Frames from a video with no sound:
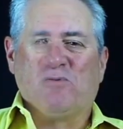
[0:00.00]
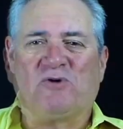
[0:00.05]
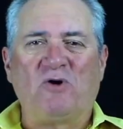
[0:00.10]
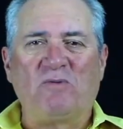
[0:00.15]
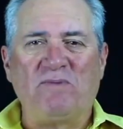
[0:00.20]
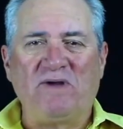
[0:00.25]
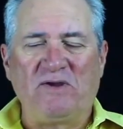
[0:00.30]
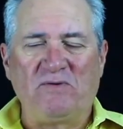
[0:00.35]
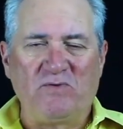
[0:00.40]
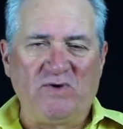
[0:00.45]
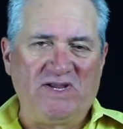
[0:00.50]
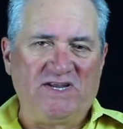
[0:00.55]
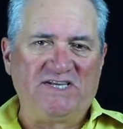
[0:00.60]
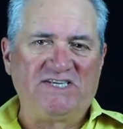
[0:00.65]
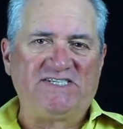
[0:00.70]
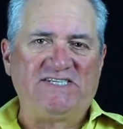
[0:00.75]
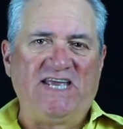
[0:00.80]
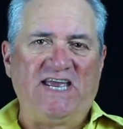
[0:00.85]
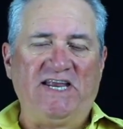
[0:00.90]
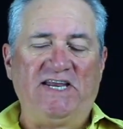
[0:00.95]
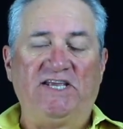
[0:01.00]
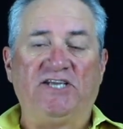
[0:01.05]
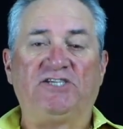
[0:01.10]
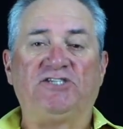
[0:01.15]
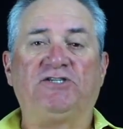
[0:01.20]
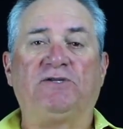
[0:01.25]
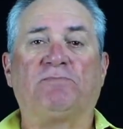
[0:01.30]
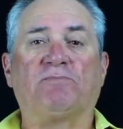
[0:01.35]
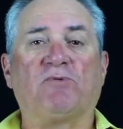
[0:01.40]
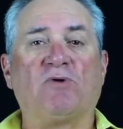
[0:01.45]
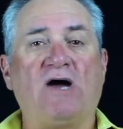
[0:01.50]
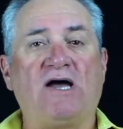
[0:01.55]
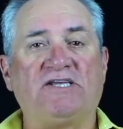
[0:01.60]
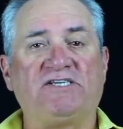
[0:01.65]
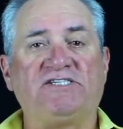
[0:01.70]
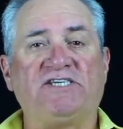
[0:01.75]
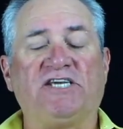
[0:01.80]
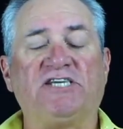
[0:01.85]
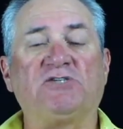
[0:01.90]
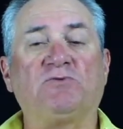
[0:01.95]
Probate real estate is the
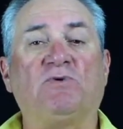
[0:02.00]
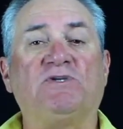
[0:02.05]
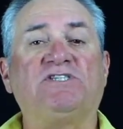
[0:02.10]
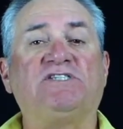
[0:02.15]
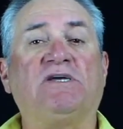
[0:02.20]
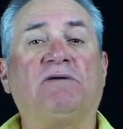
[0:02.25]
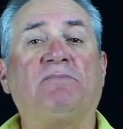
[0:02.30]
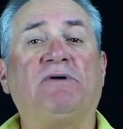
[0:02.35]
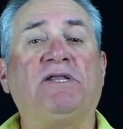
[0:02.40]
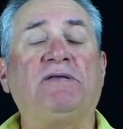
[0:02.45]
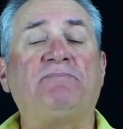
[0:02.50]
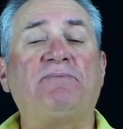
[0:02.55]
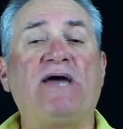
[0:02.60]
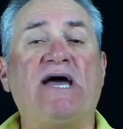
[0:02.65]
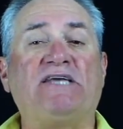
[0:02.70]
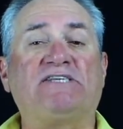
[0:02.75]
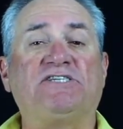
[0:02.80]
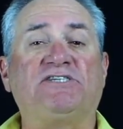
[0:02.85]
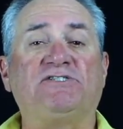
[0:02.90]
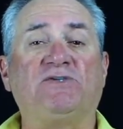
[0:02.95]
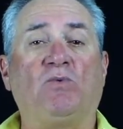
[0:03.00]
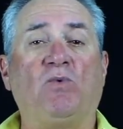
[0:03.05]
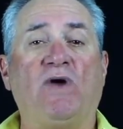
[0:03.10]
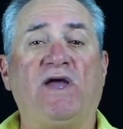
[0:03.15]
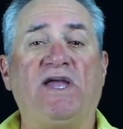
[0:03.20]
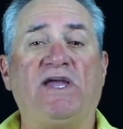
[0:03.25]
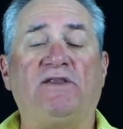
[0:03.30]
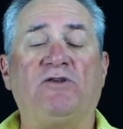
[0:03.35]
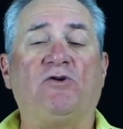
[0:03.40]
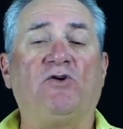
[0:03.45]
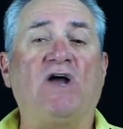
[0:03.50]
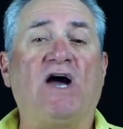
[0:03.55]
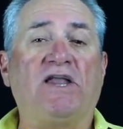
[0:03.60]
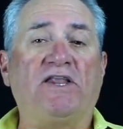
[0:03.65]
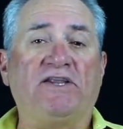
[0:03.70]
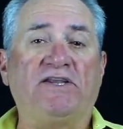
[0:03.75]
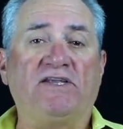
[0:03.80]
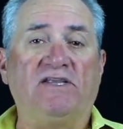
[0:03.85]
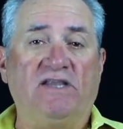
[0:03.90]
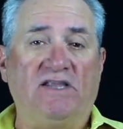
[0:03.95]
process when somebody passes away and they're
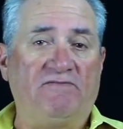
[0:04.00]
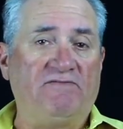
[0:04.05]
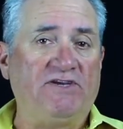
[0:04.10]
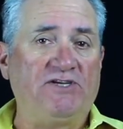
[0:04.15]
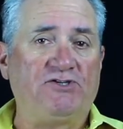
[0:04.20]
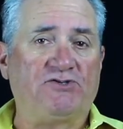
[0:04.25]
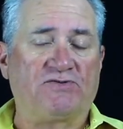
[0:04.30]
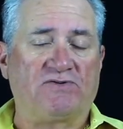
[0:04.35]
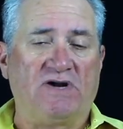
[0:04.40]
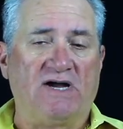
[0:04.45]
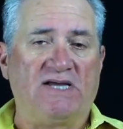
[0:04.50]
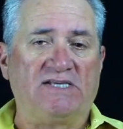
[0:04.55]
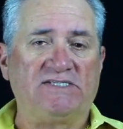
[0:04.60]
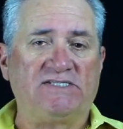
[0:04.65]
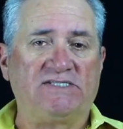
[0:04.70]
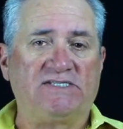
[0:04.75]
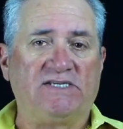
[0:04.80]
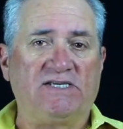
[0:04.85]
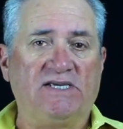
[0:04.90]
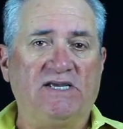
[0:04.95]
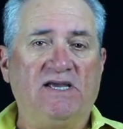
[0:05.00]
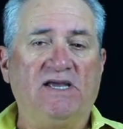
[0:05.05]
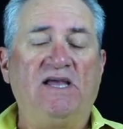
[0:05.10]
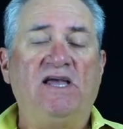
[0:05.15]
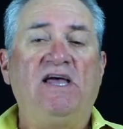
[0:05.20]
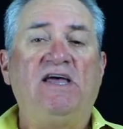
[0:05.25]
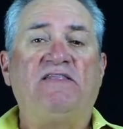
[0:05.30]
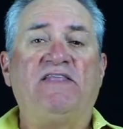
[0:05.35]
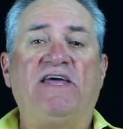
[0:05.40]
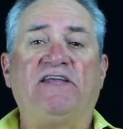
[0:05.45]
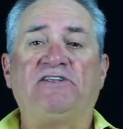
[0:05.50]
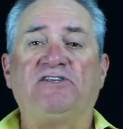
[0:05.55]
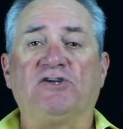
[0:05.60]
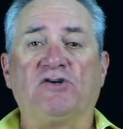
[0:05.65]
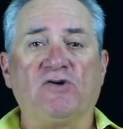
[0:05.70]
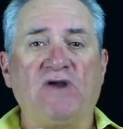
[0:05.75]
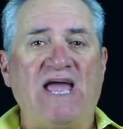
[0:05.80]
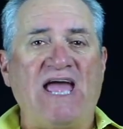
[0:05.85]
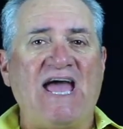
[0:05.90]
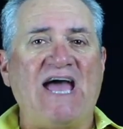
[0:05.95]
not in a living trust that
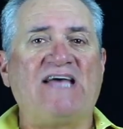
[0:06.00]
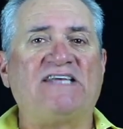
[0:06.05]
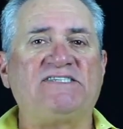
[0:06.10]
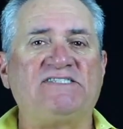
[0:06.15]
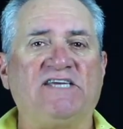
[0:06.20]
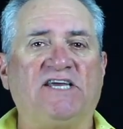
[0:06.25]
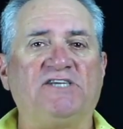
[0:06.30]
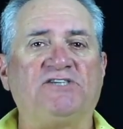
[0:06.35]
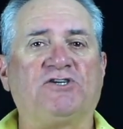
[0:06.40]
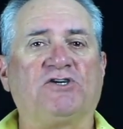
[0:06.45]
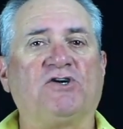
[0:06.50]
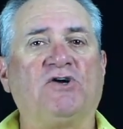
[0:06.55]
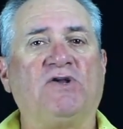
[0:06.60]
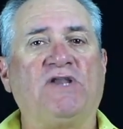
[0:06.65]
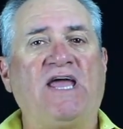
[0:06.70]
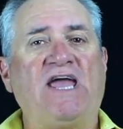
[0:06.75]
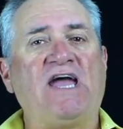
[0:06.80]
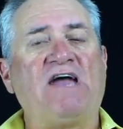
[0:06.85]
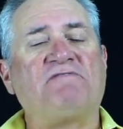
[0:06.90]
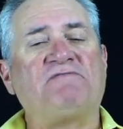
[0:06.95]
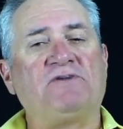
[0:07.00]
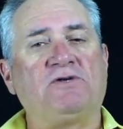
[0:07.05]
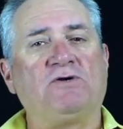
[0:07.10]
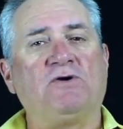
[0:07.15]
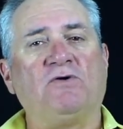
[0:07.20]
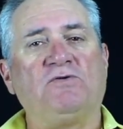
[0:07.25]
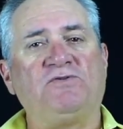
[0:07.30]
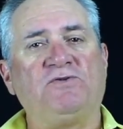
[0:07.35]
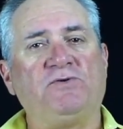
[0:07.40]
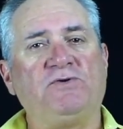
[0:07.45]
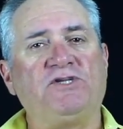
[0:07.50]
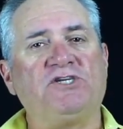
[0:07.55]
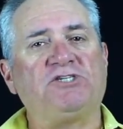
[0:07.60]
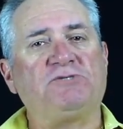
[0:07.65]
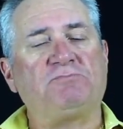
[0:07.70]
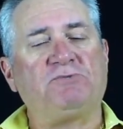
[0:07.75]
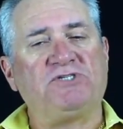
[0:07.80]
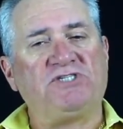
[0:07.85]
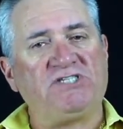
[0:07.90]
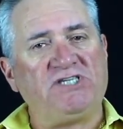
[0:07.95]
their assets are going to have to go through
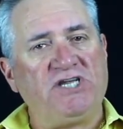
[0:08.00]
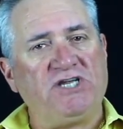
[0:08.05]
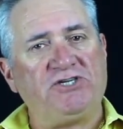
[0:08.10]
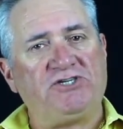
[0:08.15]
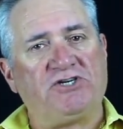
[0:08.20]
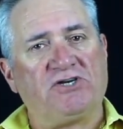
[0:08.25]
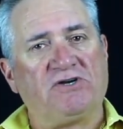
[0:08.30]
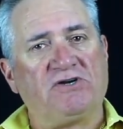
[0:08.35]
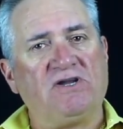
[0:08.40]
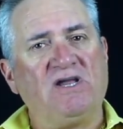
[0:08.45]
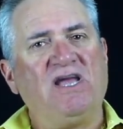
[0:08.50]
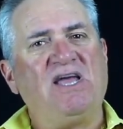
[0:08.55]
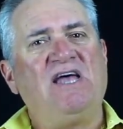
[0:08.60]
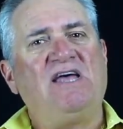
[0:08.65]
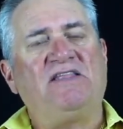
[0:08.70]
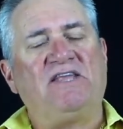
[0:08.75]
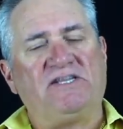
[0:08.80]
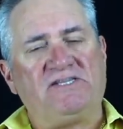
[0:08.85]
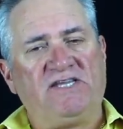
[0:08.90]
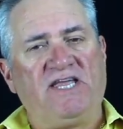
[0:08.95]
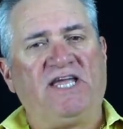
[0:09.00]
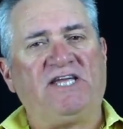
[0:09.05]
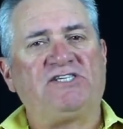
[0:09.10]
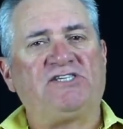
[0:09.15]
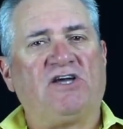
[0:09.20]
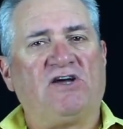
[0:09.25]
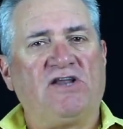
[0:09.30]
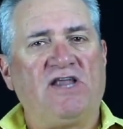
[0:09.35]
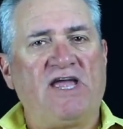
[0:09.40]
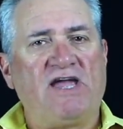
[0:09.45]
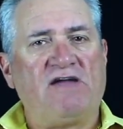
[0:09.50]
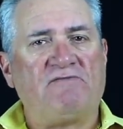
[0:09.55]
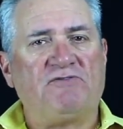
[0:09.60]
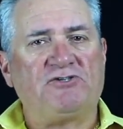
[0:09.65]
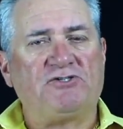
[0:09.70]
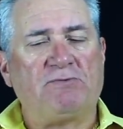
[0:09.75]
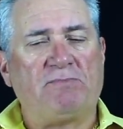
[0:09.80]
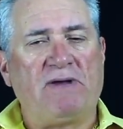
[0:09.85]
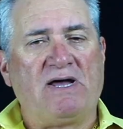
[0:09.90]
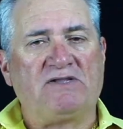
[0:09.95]
this procedure that takes on
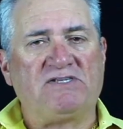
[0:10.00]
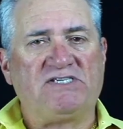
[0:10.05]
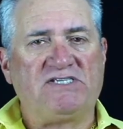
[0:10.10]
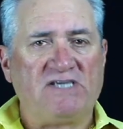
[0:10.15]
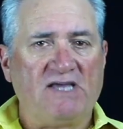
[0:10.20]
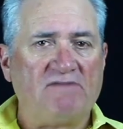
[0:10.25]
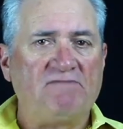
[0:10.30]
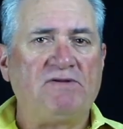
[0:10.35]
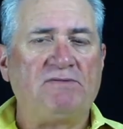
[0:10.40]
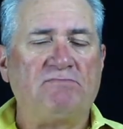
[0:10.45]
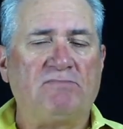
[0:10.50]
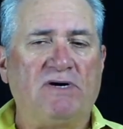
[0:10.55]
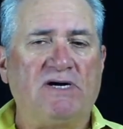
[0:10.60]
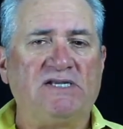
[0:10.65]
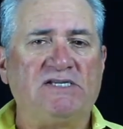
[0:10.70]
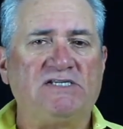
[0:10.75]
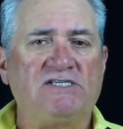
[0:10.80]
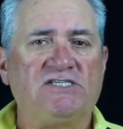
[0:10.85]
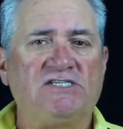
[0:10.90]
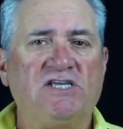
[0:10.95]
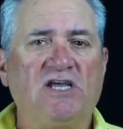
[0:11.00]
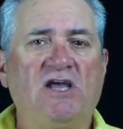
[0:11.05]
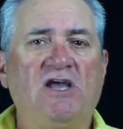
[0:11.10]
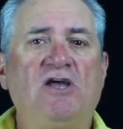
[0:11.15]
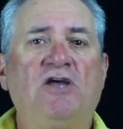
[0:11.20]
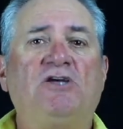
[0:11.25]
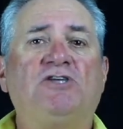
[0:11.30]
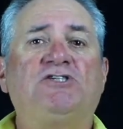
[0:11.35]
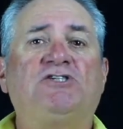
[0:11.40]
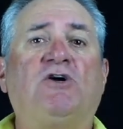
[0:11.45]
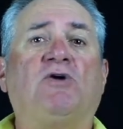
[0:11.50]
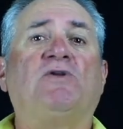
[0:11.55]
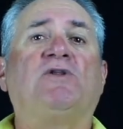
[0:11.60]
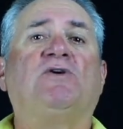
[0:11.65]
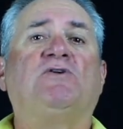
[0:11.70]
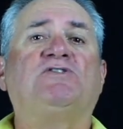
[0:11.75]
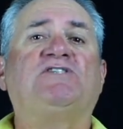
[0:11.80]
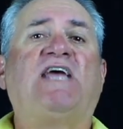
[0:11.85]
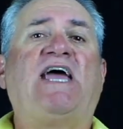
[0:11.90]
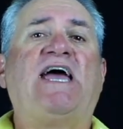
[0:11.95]
average about 7 months so
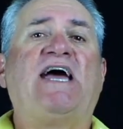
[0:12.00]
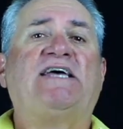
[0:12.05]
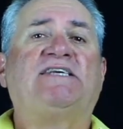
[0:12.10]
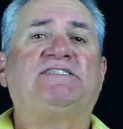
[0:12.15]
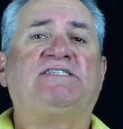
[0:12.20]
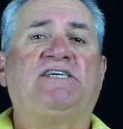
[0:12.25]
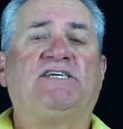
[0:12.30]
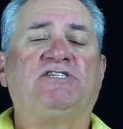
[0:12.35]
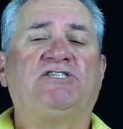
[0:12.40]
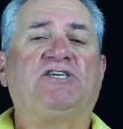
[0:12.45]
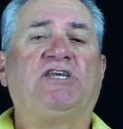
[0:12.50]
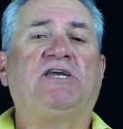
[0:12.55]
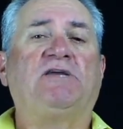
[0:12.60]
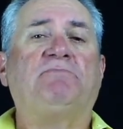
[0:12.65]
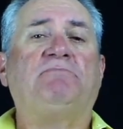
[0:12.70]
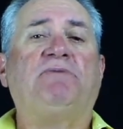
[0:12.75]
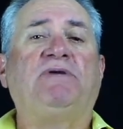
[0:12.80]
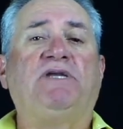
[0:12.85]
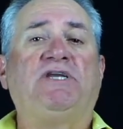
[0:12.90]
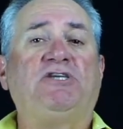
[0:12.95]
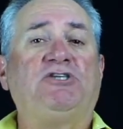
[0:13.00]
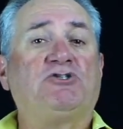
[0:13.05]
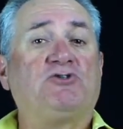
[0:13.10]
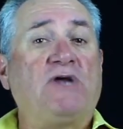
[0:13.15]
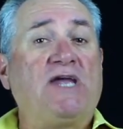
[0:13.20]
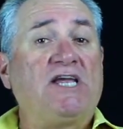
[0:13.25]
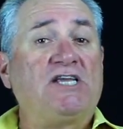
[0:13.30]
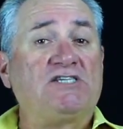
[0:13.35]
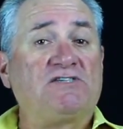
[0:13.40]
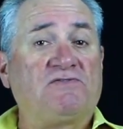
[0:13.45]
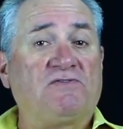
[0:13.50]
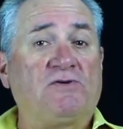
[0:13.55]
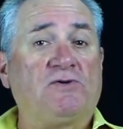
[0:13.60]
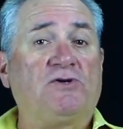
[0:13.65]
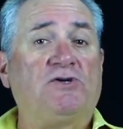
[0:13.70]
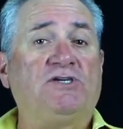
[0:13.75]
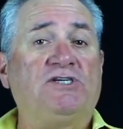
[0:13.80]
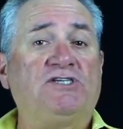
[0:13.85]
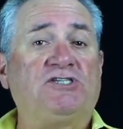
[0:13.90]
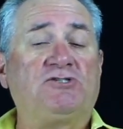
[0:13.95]
those assets can be
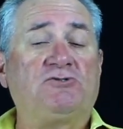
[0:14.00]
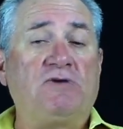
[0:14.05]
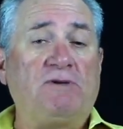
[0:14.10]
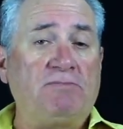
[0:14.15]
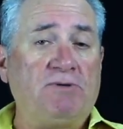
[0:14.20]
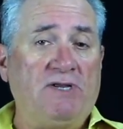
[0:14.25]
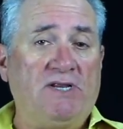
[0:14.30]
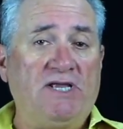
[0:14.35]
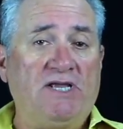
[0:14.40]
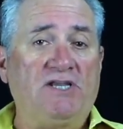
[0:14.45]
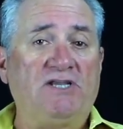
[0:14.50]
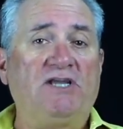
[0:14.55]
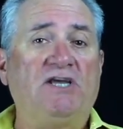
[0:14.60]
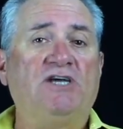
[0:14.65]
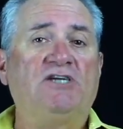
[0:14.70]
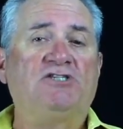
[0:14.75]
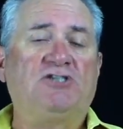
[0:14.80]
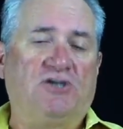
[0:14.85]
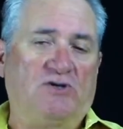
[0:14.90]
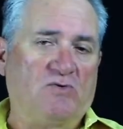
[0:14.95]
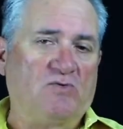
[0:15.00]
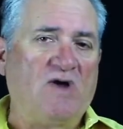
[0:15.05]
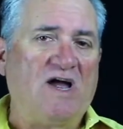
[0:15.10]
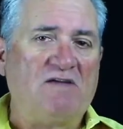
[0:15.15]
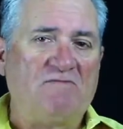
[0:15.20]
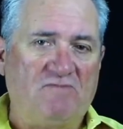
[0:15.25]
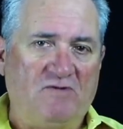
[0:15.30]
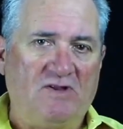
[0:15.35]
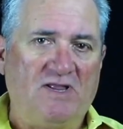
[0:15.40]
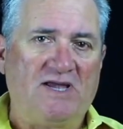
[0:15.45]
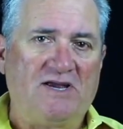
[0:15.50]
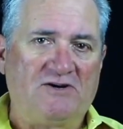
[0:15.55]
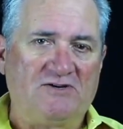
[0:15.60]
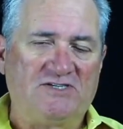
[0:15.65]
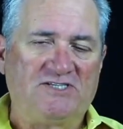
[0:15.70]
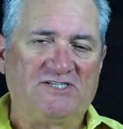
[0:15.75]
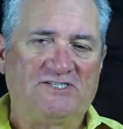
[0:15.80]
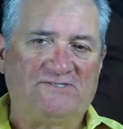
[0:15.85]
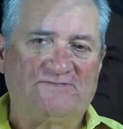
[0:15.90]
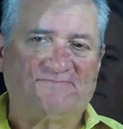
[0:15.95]
transferred or distributed to the rightful
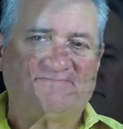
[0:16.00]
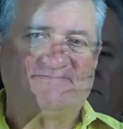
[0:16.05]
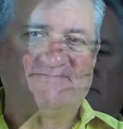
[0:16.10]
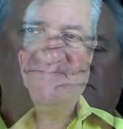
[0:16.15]
heirs.